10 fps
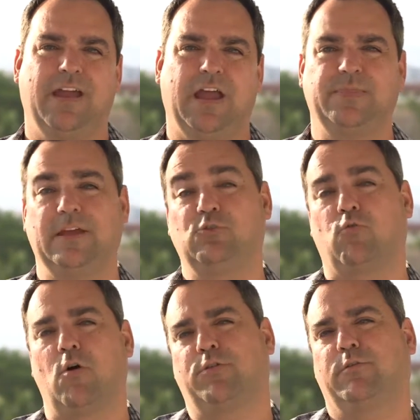and then
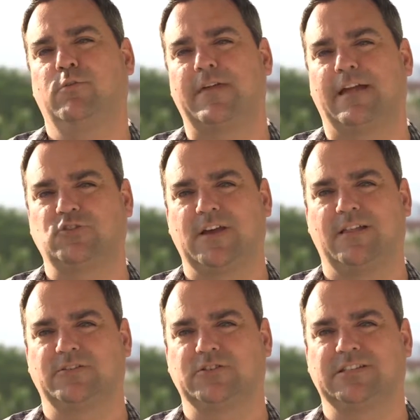grow through that
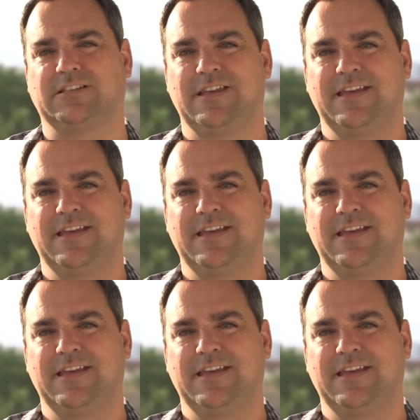challenge is